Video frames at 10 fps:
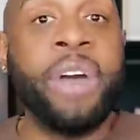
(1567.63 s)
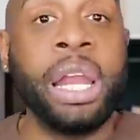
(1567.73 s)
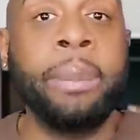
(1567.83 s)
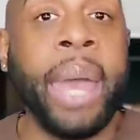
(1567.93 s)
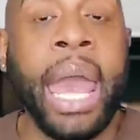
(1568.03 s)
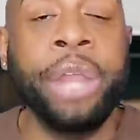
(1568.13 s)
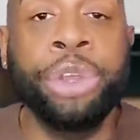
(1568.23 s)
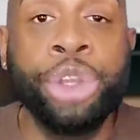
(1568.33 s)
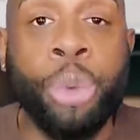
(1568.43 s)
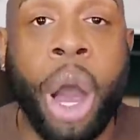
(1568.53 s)
leave all that
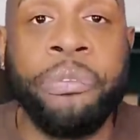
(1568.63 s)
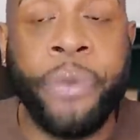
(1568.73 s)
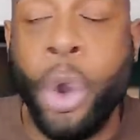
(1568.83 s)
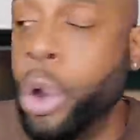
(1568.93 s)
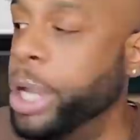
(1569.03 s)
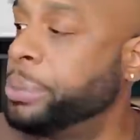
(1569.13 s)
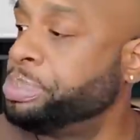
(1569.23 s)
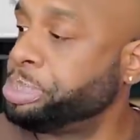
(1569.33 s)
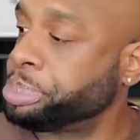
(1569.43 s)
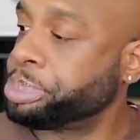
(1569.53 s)
behind you and you walk forward,
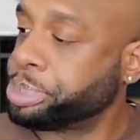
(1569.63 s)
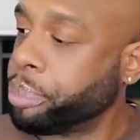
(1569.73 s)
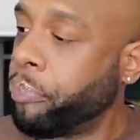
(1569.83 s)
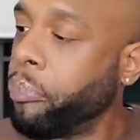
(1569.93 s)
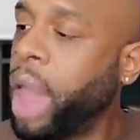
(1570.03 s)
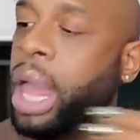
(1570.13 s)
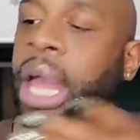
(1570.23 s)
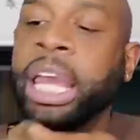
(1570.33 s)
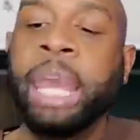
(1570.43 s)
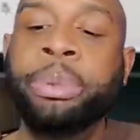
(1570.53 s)

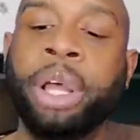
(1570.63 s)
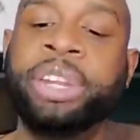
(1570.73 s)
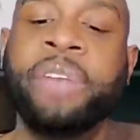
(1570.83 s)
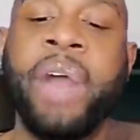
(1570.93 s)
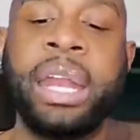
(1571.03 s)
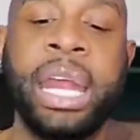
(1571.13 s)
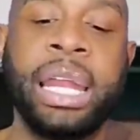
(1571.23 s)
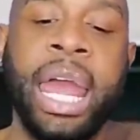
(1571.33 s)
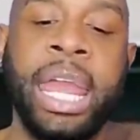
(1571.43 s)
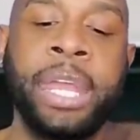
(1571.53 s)
keep yourself out of
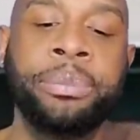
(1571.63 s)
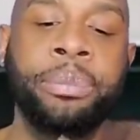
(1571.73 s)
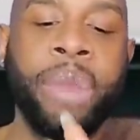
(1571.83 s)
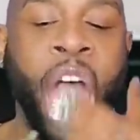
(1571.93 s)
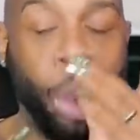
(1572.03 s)
that lane.